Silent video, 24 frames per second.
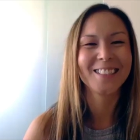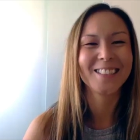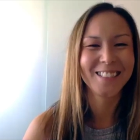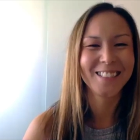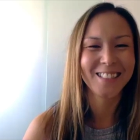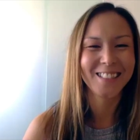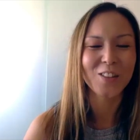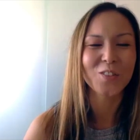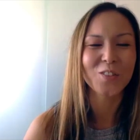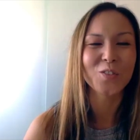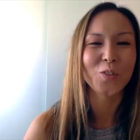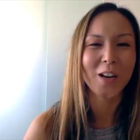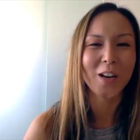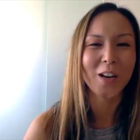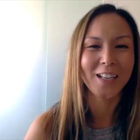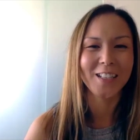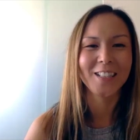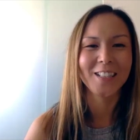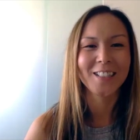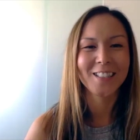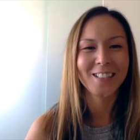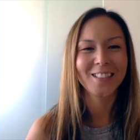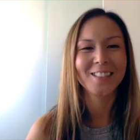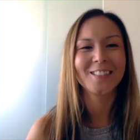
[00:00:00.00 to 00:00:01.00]
That's right.
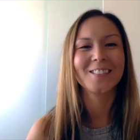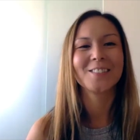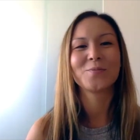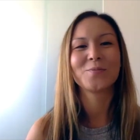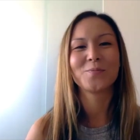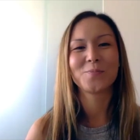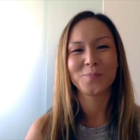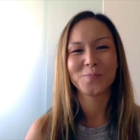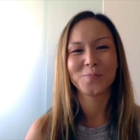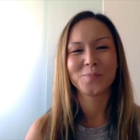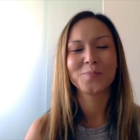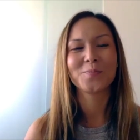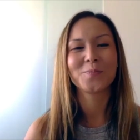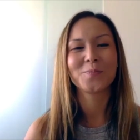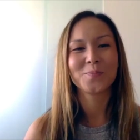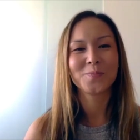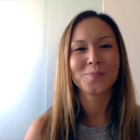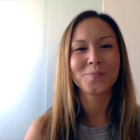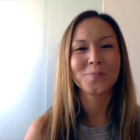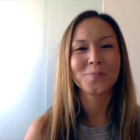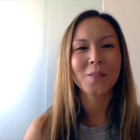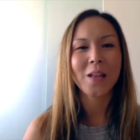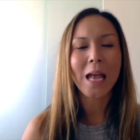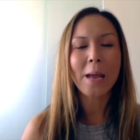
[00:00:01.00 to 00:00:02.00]

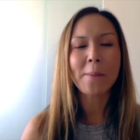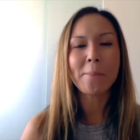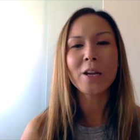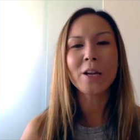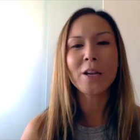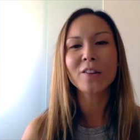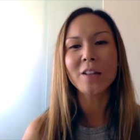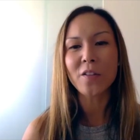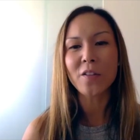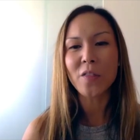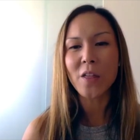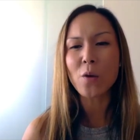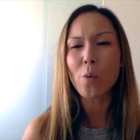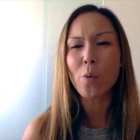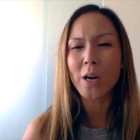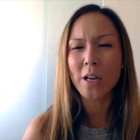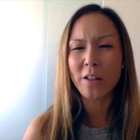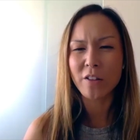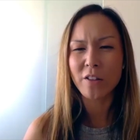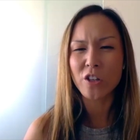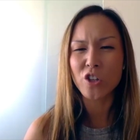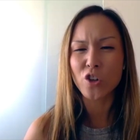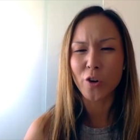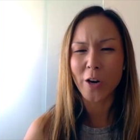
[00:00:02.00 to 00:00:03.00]
Because I think when
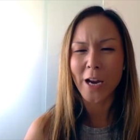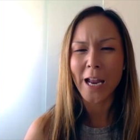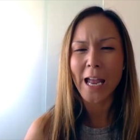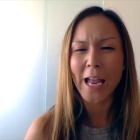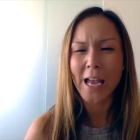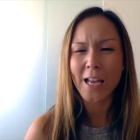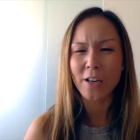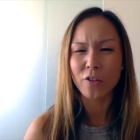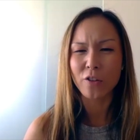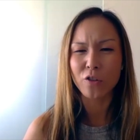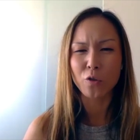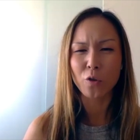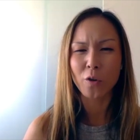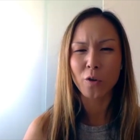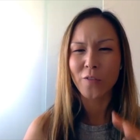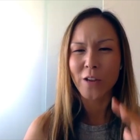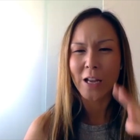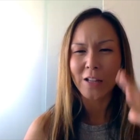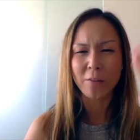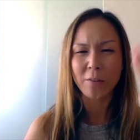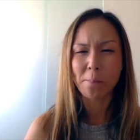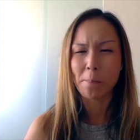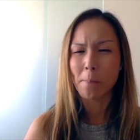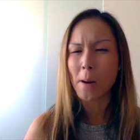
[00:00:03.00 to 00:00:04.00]
it's in your head, it sort of
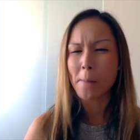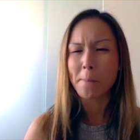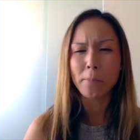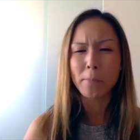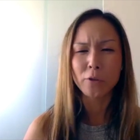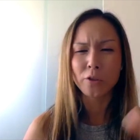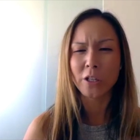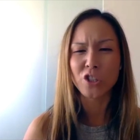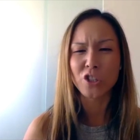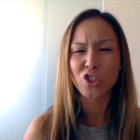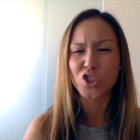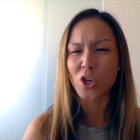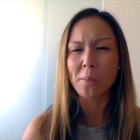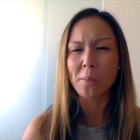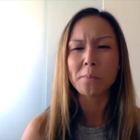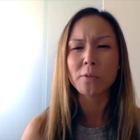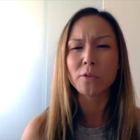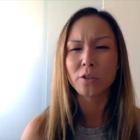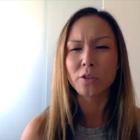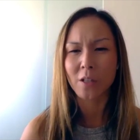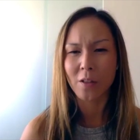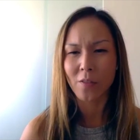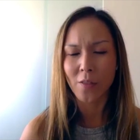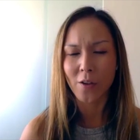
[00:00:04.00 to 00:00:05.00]
gets mumbled and
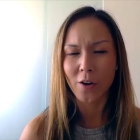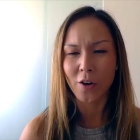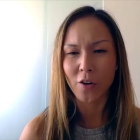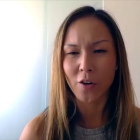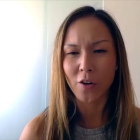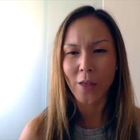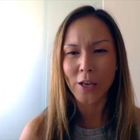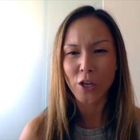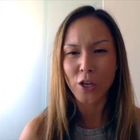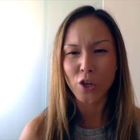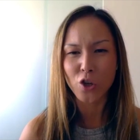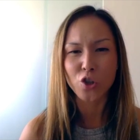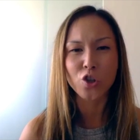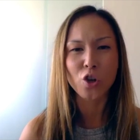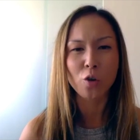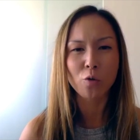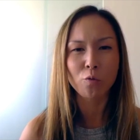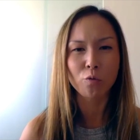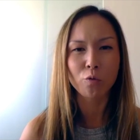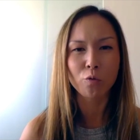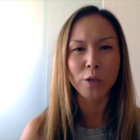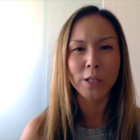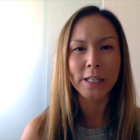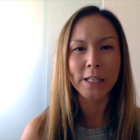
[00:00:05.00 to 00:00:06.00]
jumbled in there that you
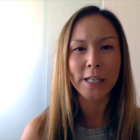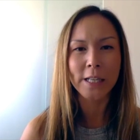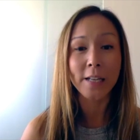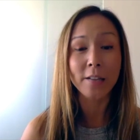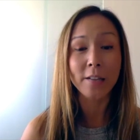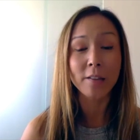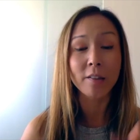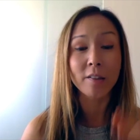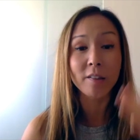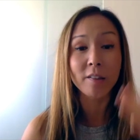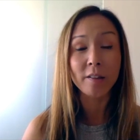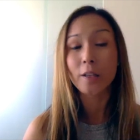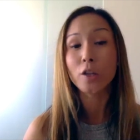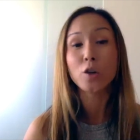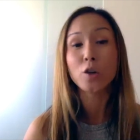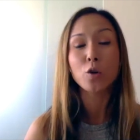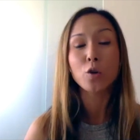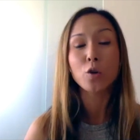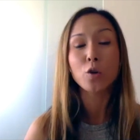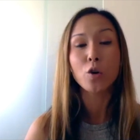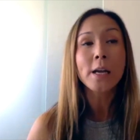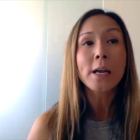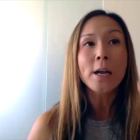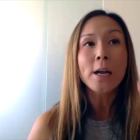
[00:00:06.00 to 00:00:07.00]
don't really, because
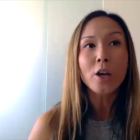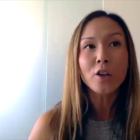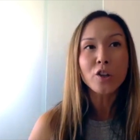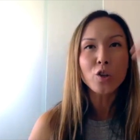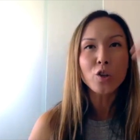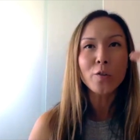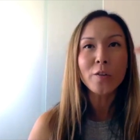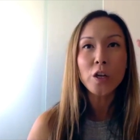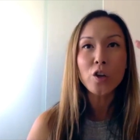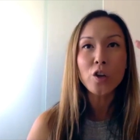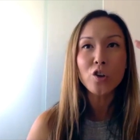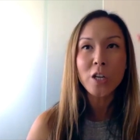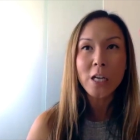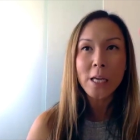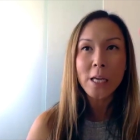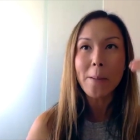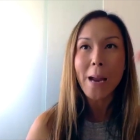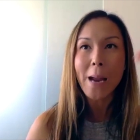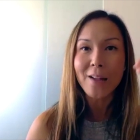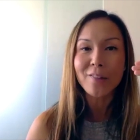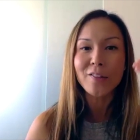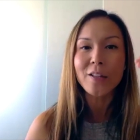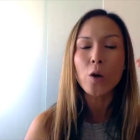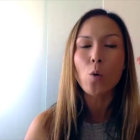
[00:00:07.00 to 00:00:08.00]
you keep
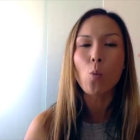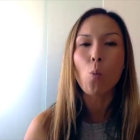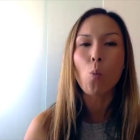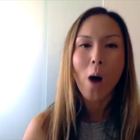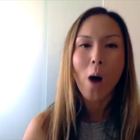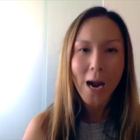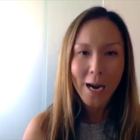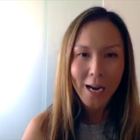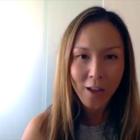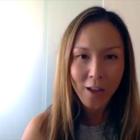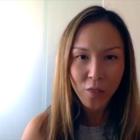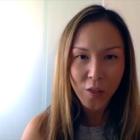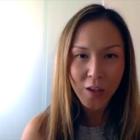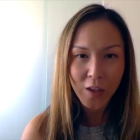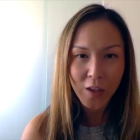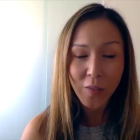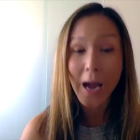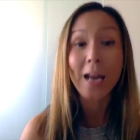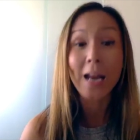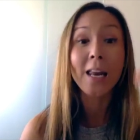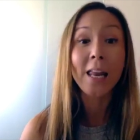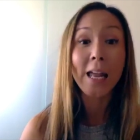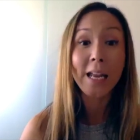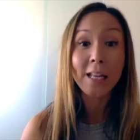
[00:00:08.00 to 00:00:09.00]
asking why I think that.
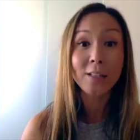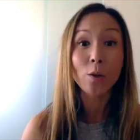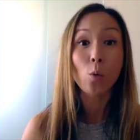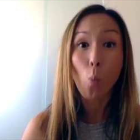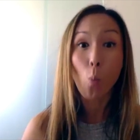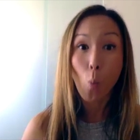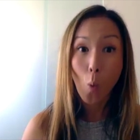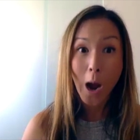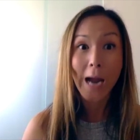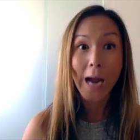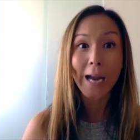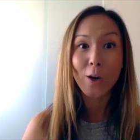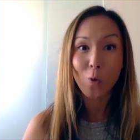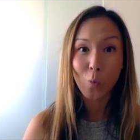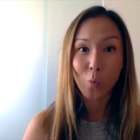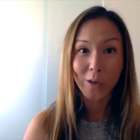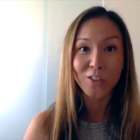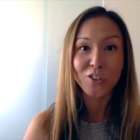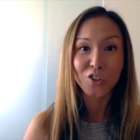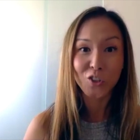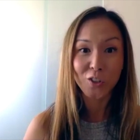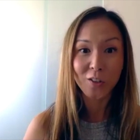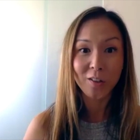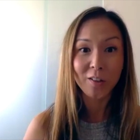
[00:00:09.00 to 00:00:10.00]
I like the why
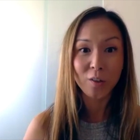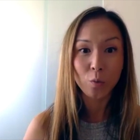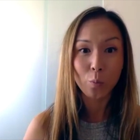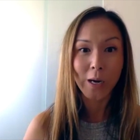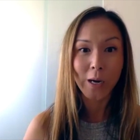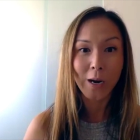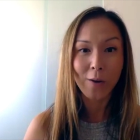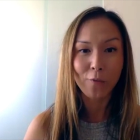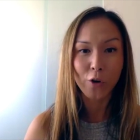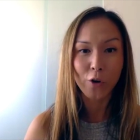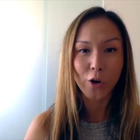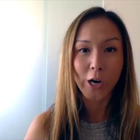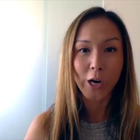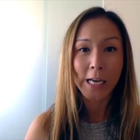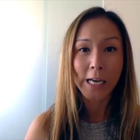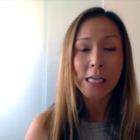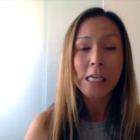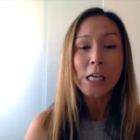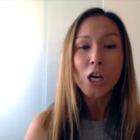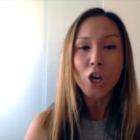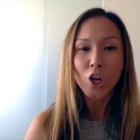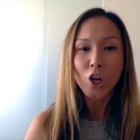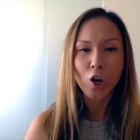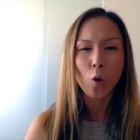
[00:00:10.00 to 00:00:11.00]
questions whenever I
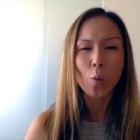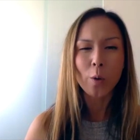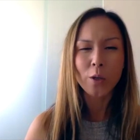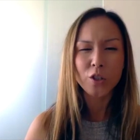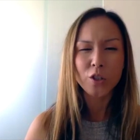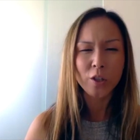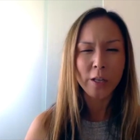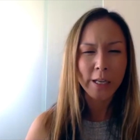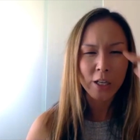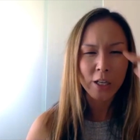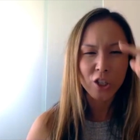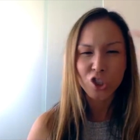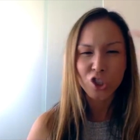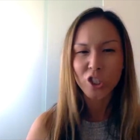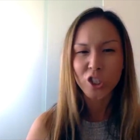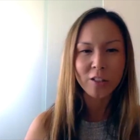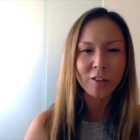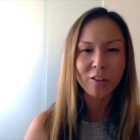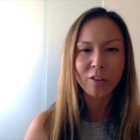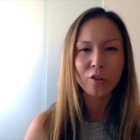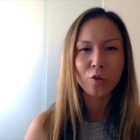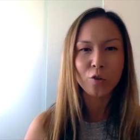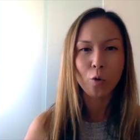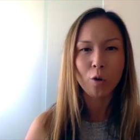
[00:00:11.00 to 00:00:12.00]
go into like a
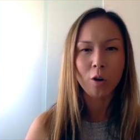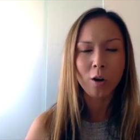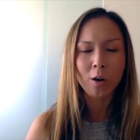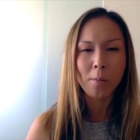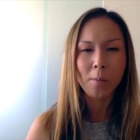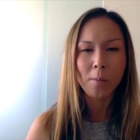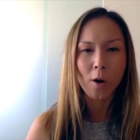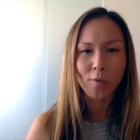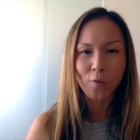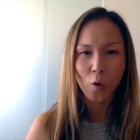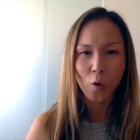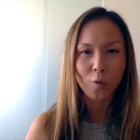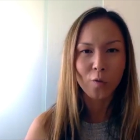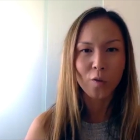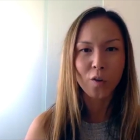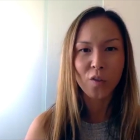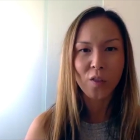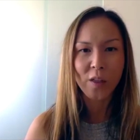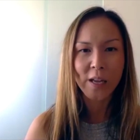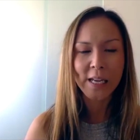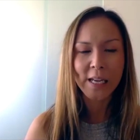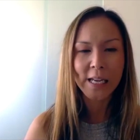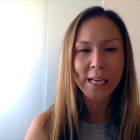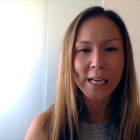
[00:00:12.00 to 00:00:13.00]
shitstorm of
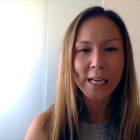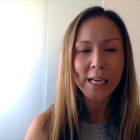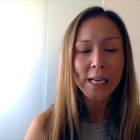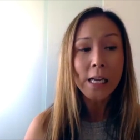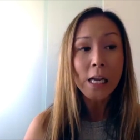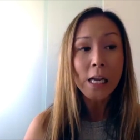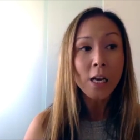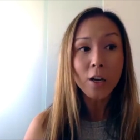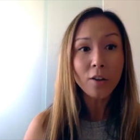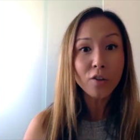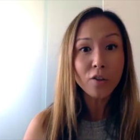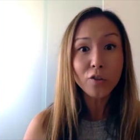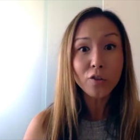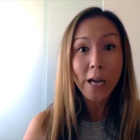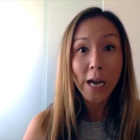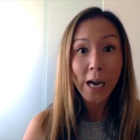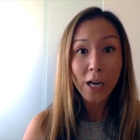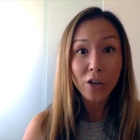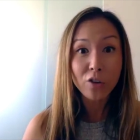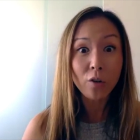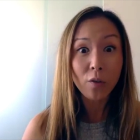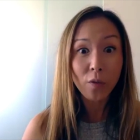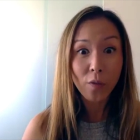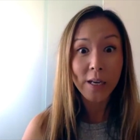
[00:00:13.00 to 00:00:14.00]
overthinking, because there's
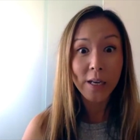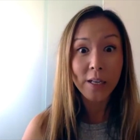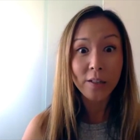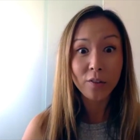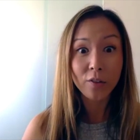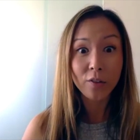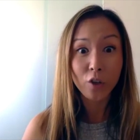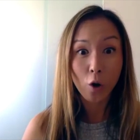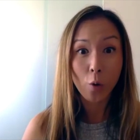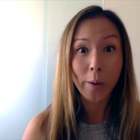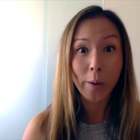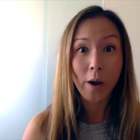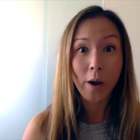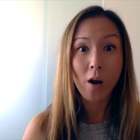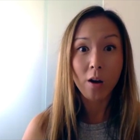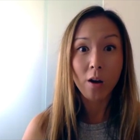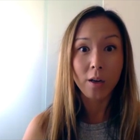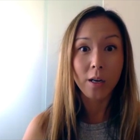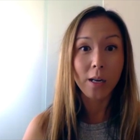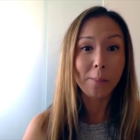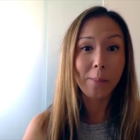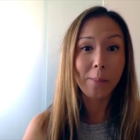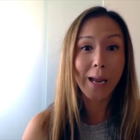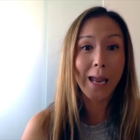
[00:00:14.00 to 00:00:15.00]
100 things going
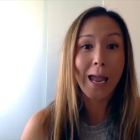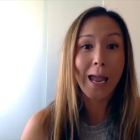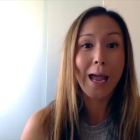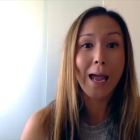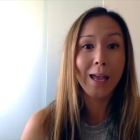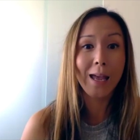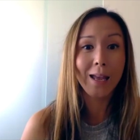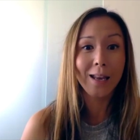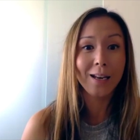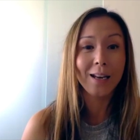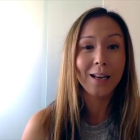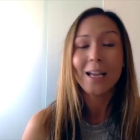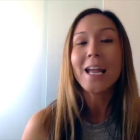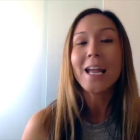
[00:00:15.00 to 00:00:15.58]
on in my head.